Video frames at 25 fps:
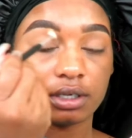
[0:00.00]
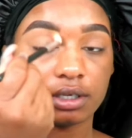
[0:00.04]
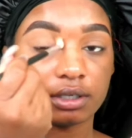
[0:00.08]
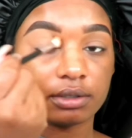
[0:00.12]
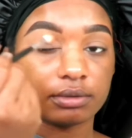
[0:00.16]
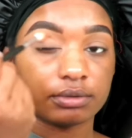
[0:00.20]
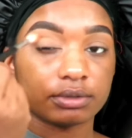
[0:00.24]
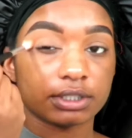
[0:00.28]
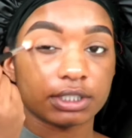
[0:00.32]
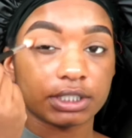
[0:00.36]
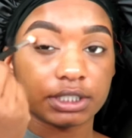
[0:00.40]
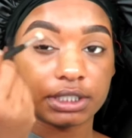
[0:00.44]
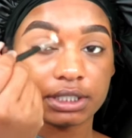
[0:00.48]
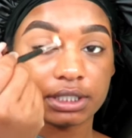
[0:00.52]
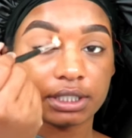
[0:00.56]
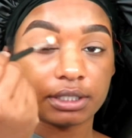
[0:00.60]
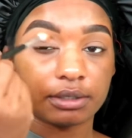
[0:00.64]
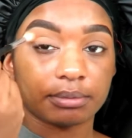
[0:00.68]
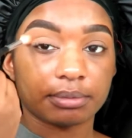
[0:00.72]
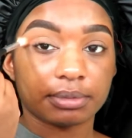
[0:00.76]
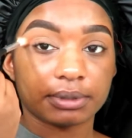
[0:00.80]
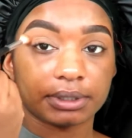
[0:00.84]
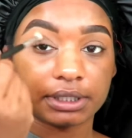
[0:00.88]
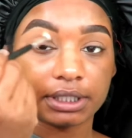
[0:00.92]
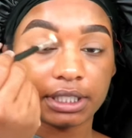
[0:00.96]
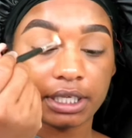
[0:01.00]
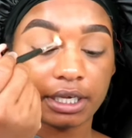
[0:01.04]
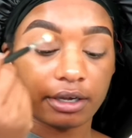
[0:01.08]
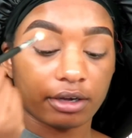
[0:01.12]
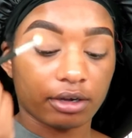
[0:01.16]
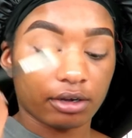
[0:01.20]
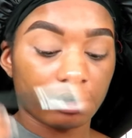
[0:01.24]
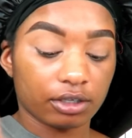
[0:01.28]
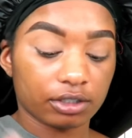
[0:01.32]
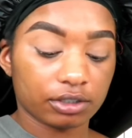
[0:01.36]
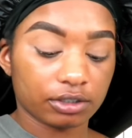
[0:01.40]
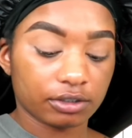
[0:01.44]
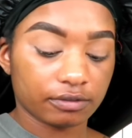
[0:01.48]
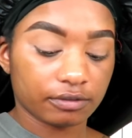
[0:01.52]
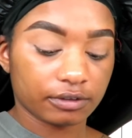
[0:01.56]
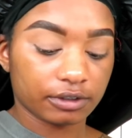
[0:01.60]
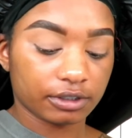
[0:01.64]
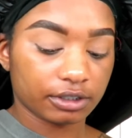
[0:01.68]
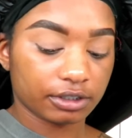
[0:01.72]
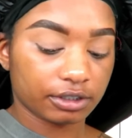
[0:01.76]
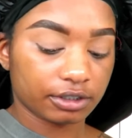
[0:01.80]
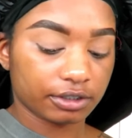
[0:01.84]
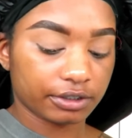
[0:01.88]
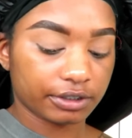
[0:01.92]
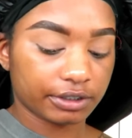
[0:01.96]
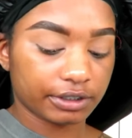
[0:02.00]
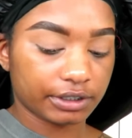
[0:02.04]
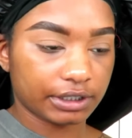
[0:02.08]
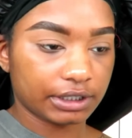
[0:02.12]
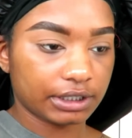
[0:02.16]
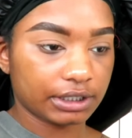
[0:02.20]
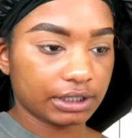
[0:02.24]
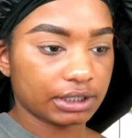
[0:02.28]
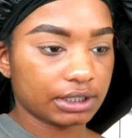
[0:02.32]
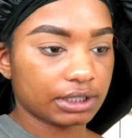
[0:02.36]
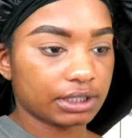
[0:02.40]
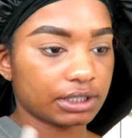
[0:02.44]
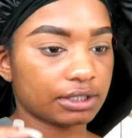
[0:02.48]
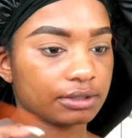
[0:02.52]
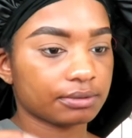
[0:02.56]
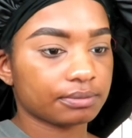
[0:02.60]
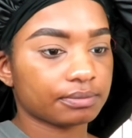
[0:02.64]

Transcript: And we're just gonna put that all over the crease.